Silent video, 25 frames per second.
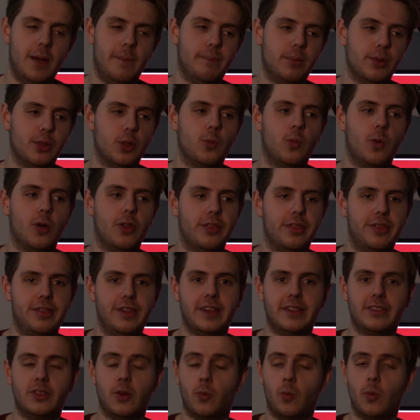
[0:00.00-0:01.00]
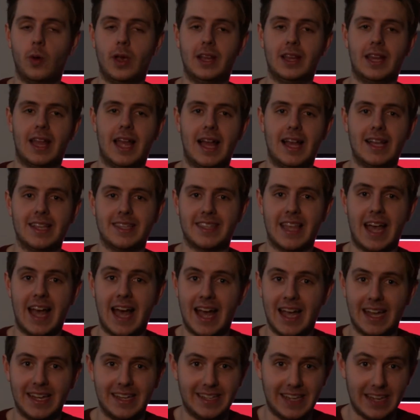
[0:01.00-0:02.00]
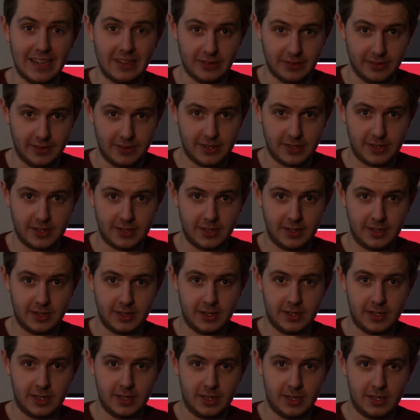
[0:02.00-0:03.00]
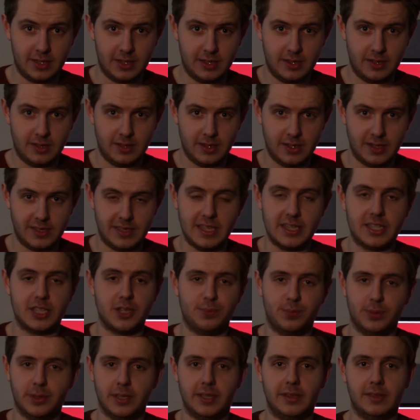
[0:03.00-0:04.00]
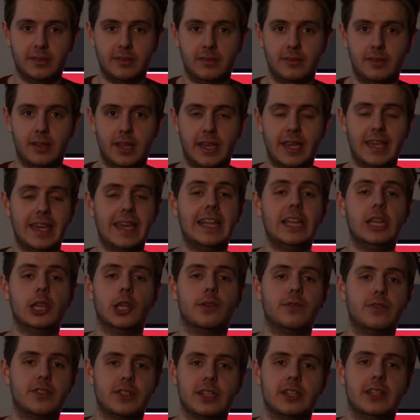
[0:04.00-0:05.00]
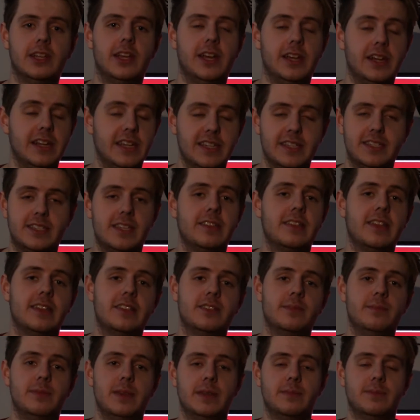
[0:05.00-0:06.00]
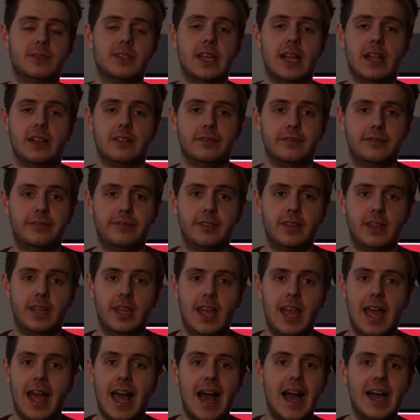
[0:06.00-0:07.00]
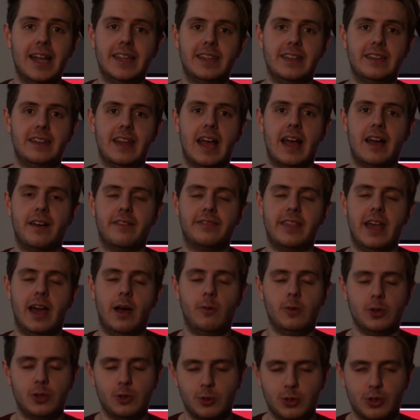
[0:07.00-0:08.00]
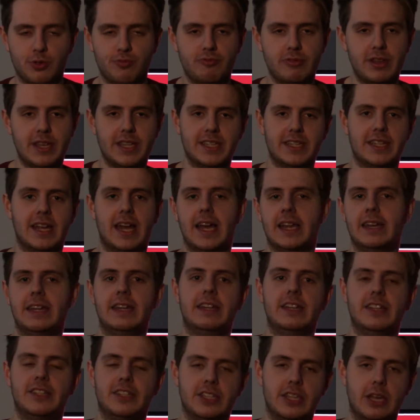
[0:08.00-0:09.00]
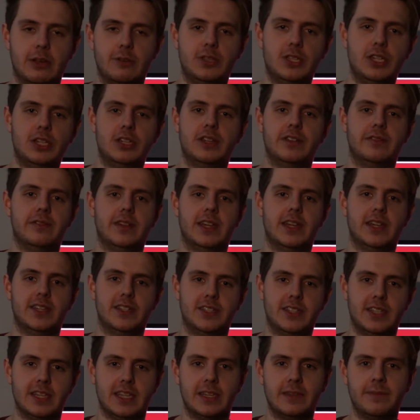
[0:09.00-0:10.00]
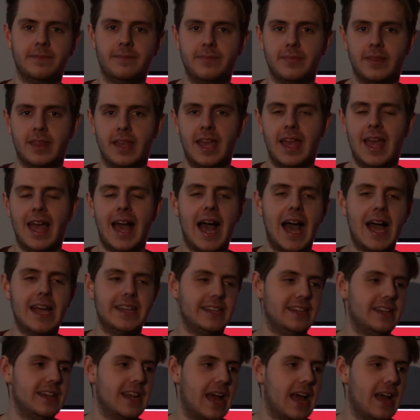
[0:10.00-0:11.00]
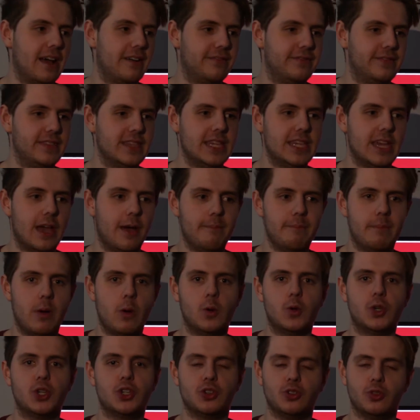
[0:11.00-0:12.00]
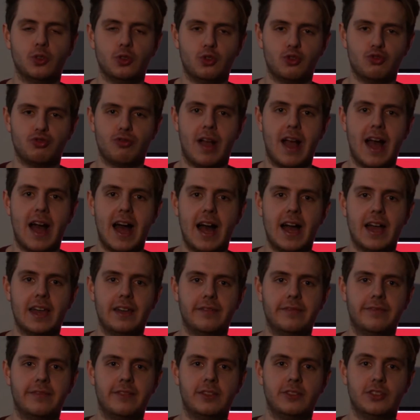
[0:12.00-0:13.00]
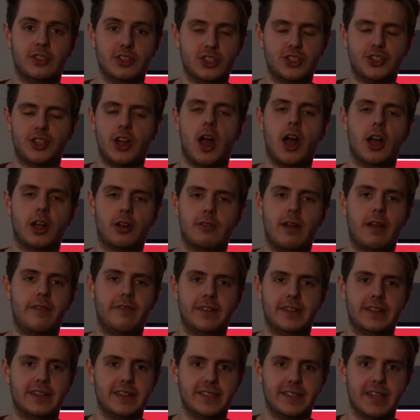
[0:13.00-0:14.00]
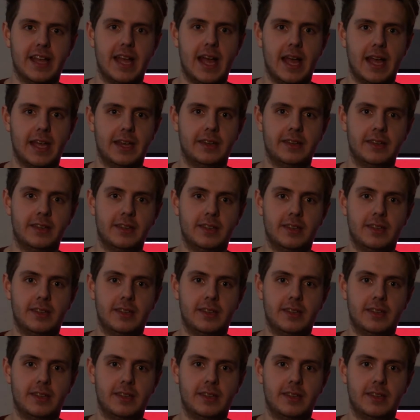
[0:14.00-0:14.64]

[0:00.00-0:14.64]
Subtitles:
But the one thing that Will has that I didn't is discipline. Like, he loves to learn. He said that to me himself. I didn't have that, which was the reason I needed to go to university. I didn't have the emotional drive to start graphic design.